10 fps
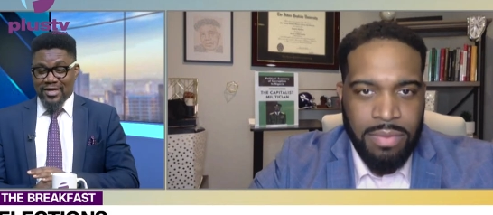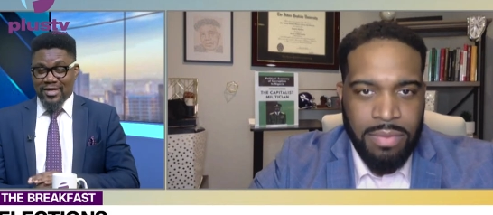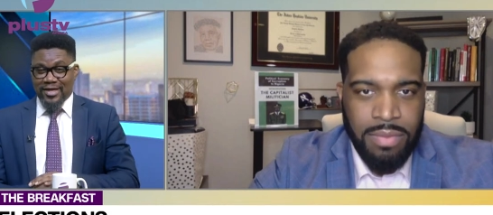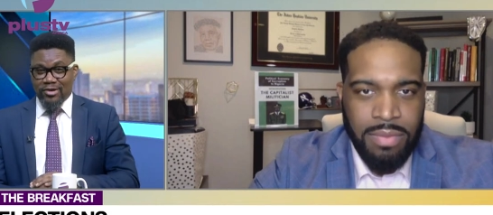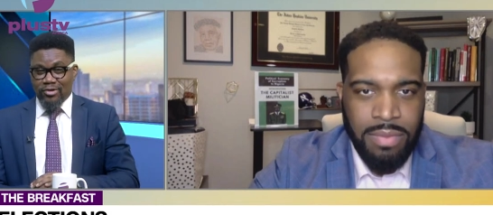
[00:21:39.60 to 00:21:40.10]

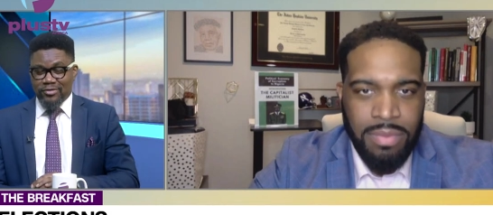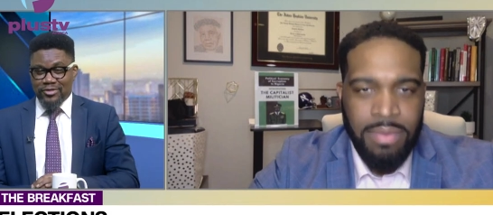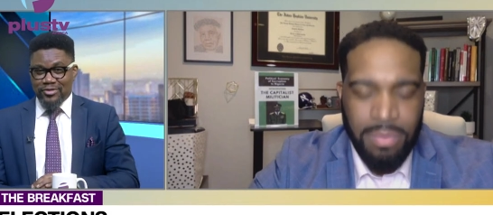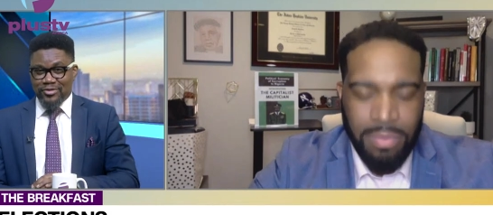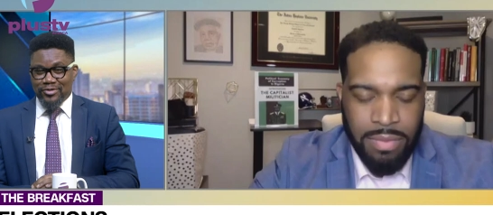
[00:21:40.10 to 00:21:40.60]
Speaker 1: you know,
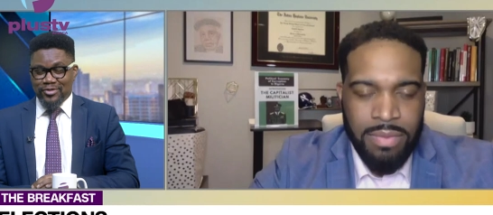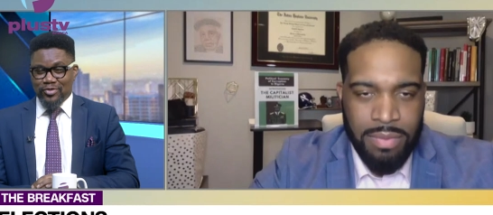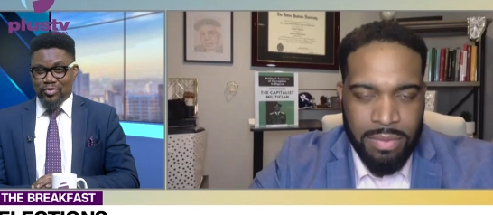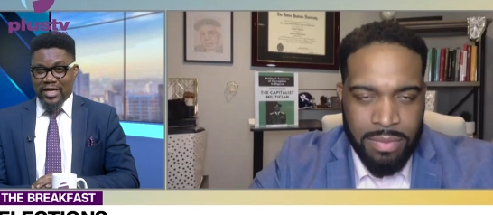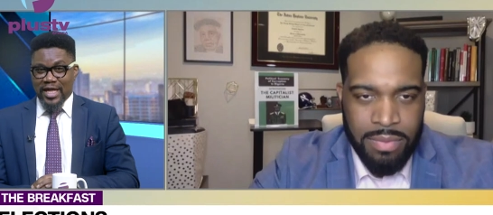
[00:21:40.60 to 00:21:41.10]
mm-hmm. to,
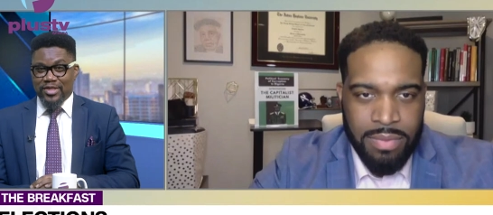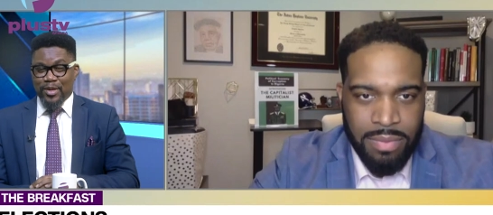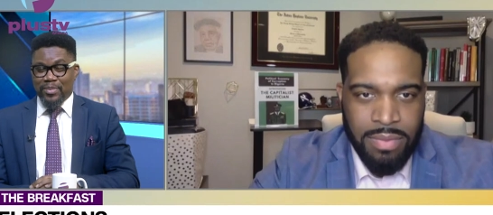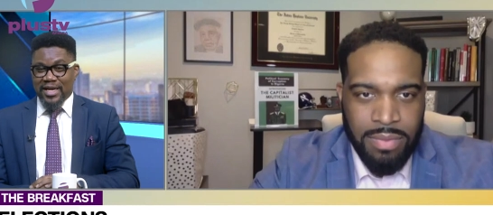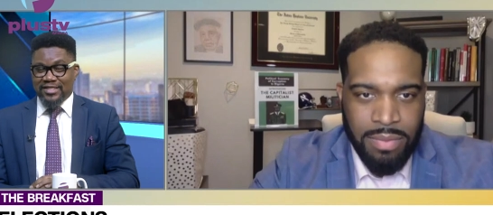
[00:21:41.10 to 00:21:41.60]
to get
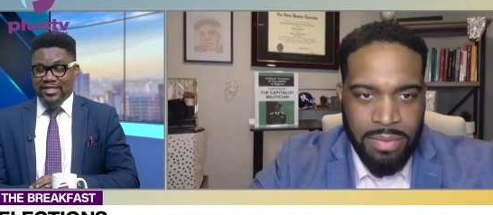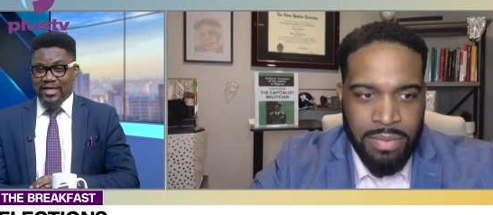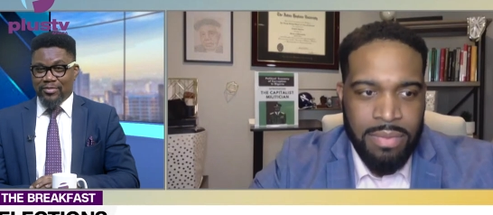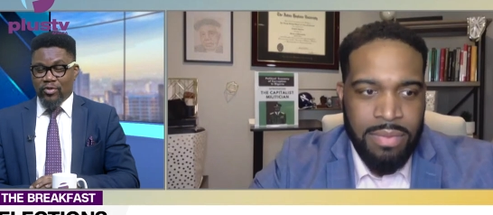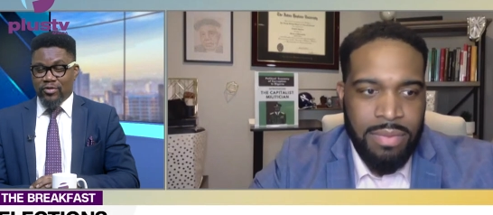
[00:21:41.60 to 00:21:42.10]
their
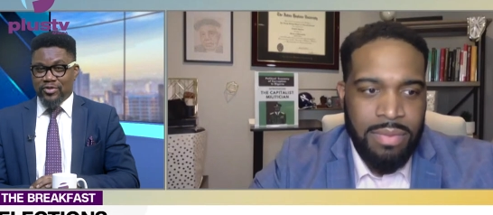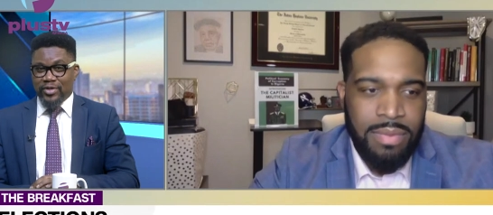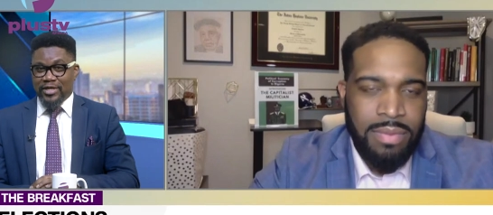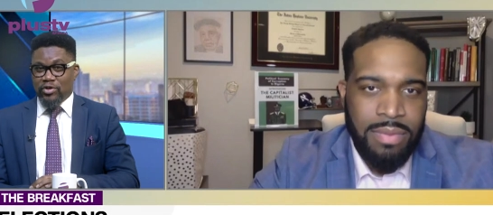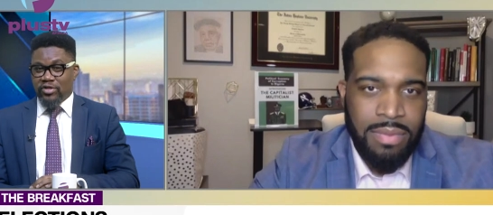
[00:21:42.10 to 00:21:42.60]
blessing and
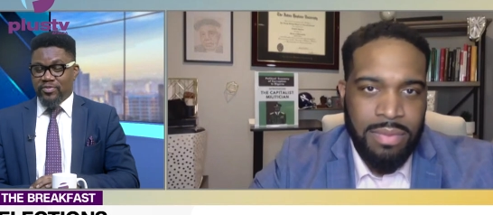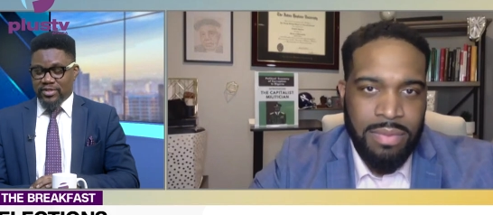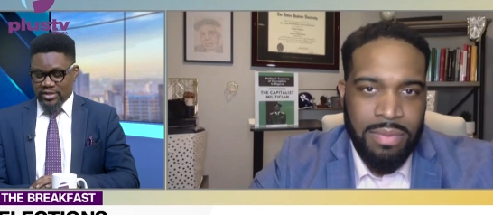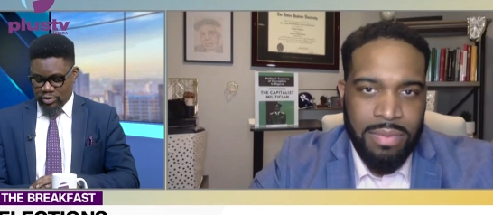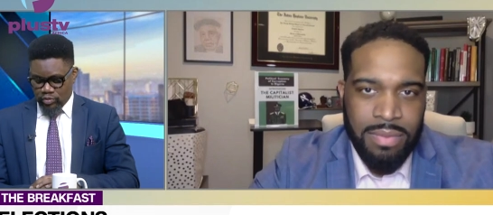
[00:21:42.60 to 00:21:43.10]
also
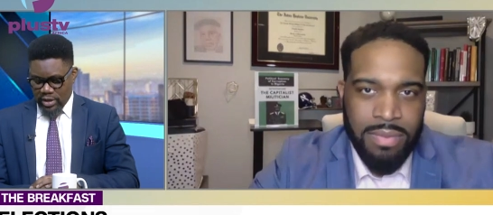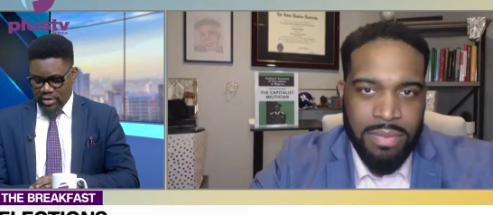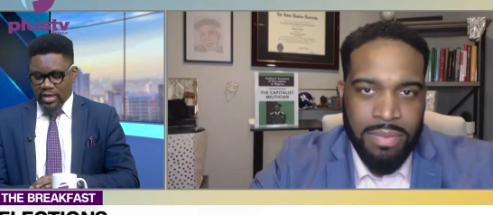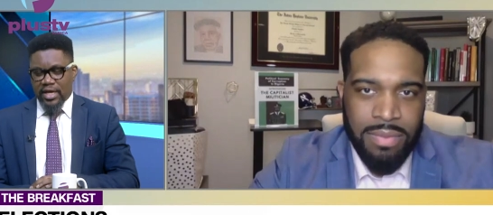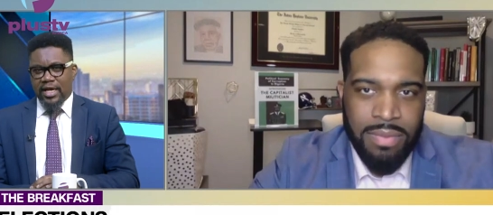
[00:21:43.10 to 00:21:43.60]
endorsement as
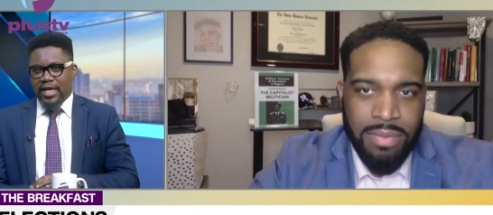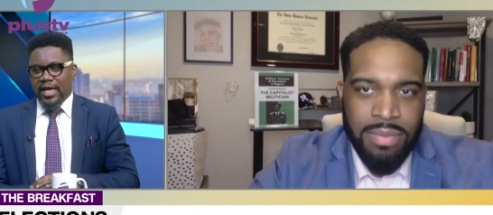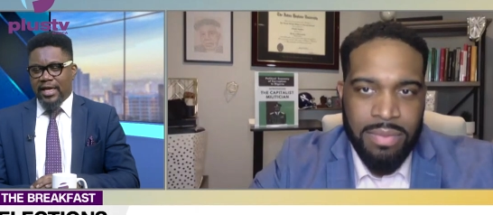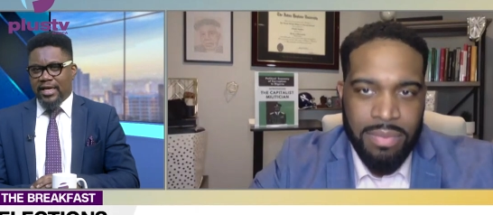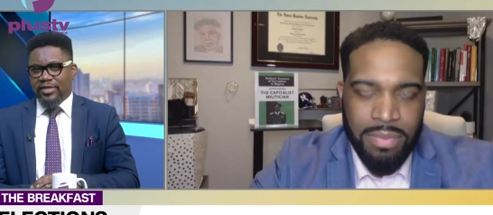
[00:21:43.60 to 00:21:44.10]
well.
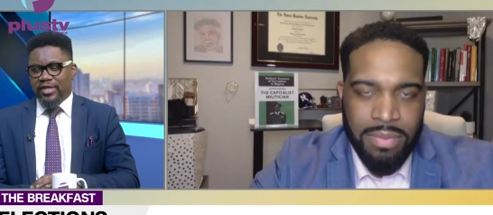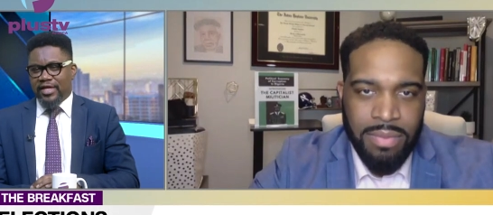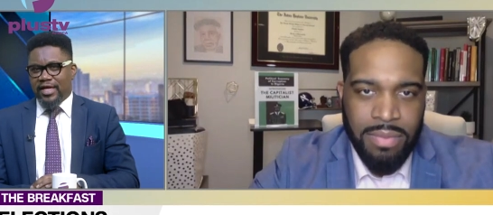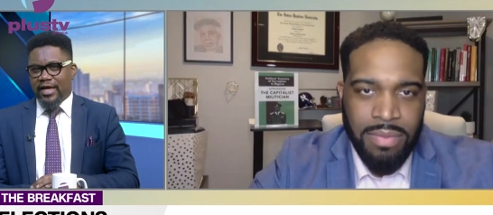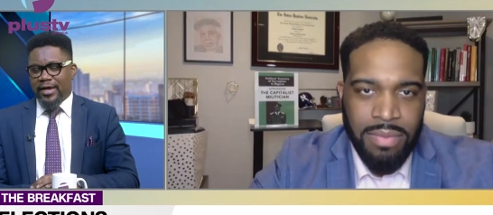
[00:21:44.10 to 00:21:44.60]
And I
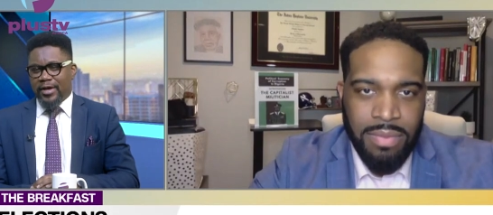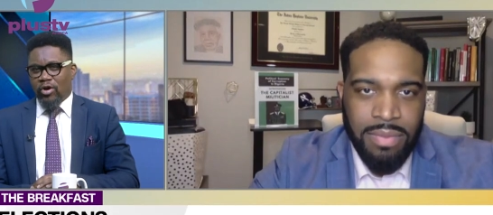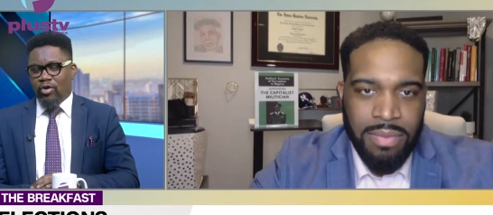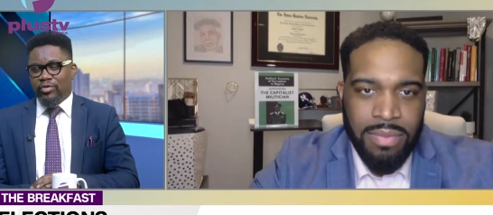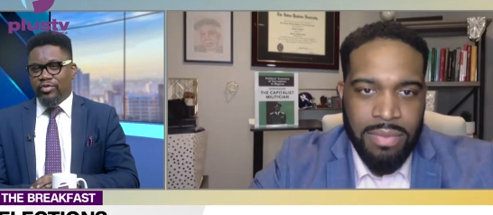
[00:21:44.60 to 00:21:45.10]
think uh,
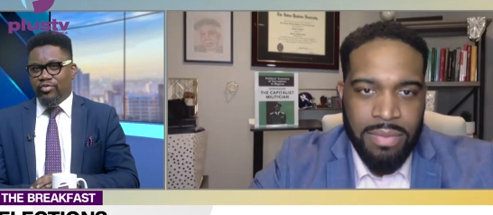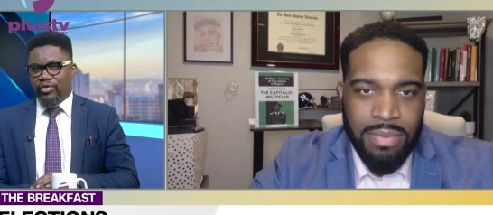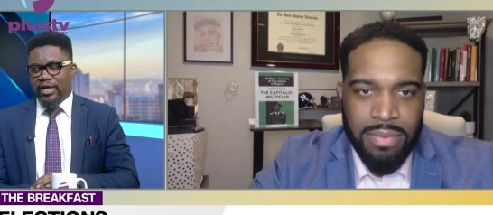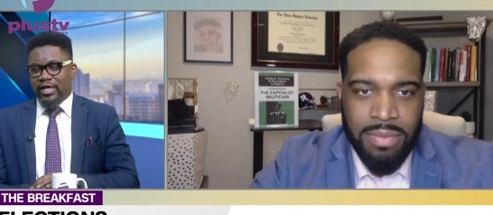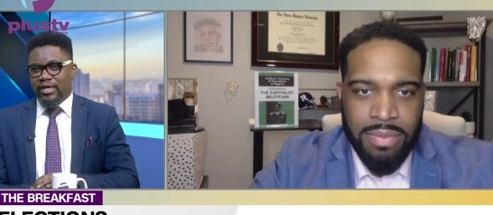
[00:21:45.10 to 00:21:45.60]
all
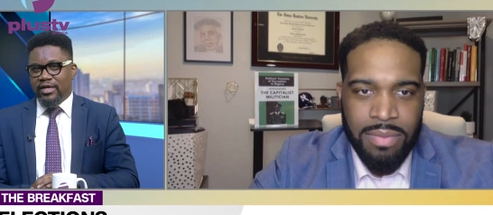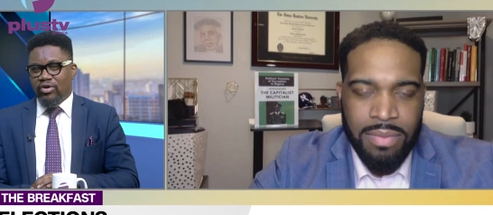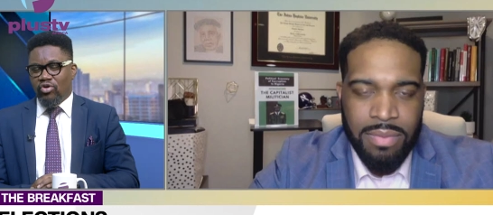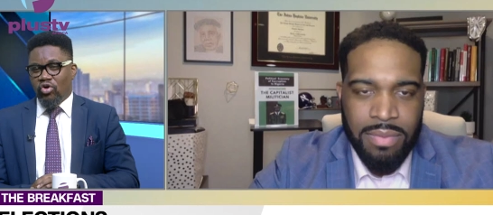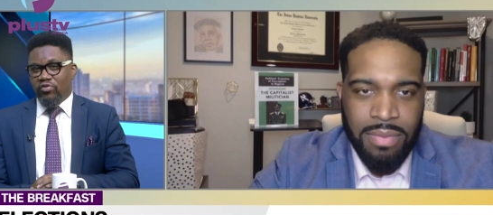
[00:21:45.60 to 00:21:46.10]
three
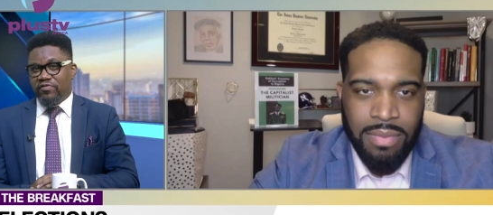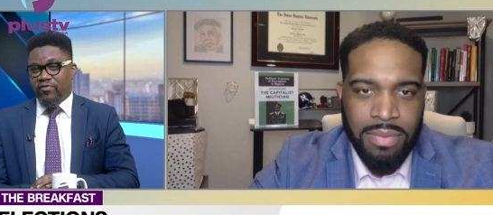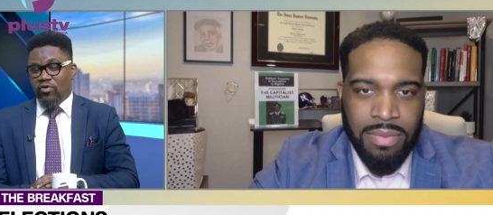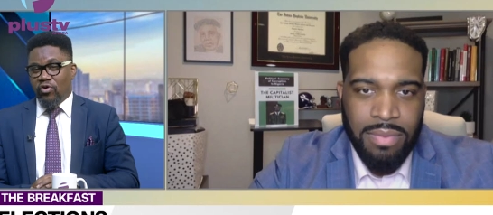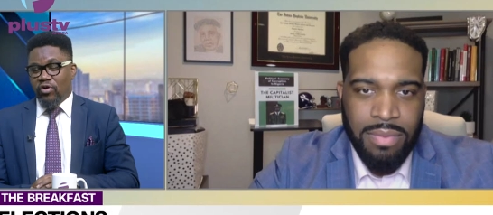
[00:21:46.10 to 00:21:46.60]
or
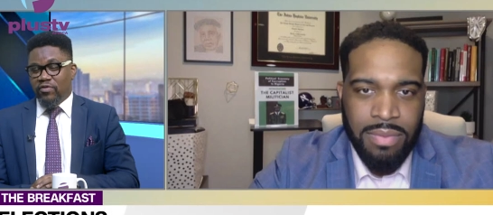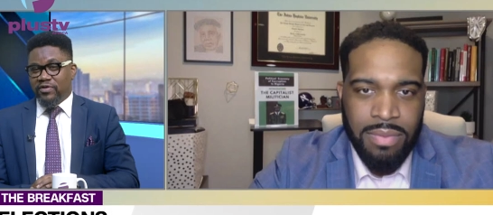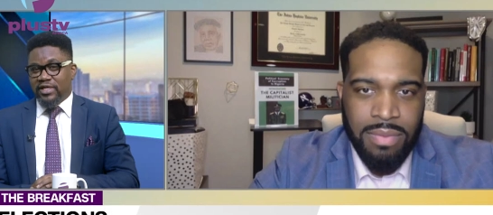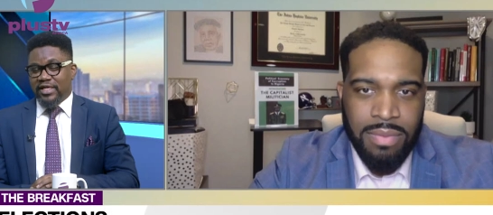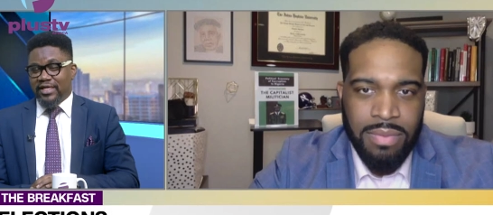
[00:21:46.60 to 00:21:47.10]
four of
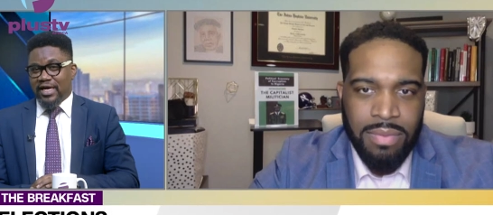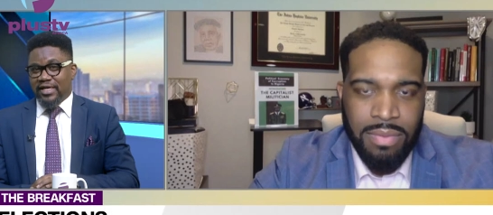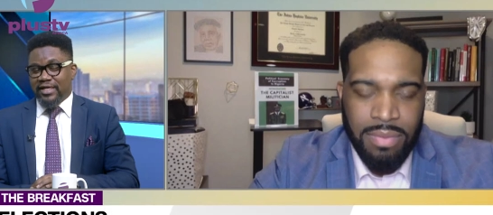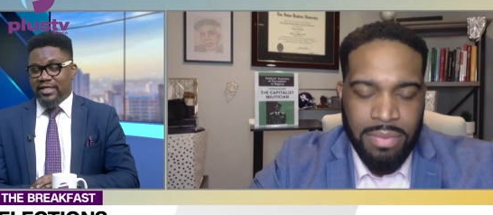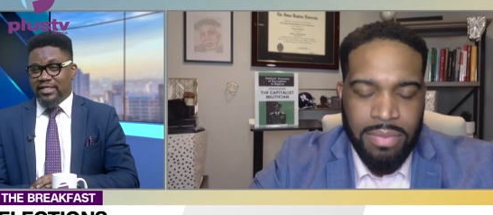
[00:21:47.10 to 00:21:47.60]
the leading
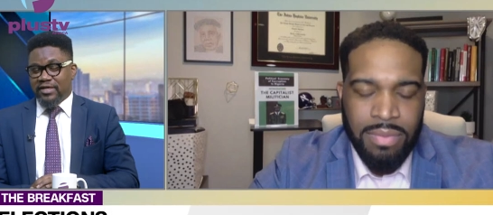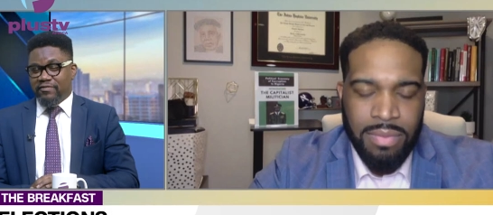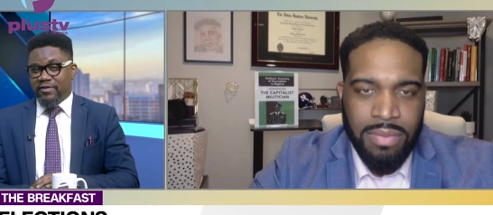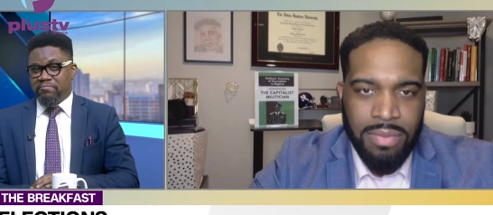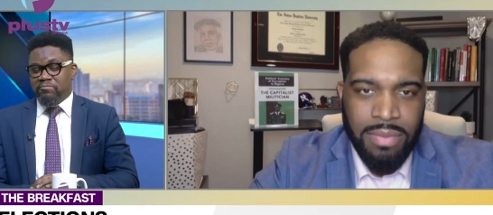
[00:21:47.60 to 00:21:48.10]
candidates
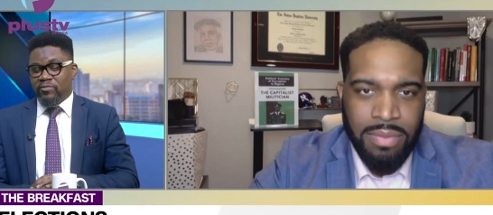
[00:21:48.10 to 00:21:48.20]
have um,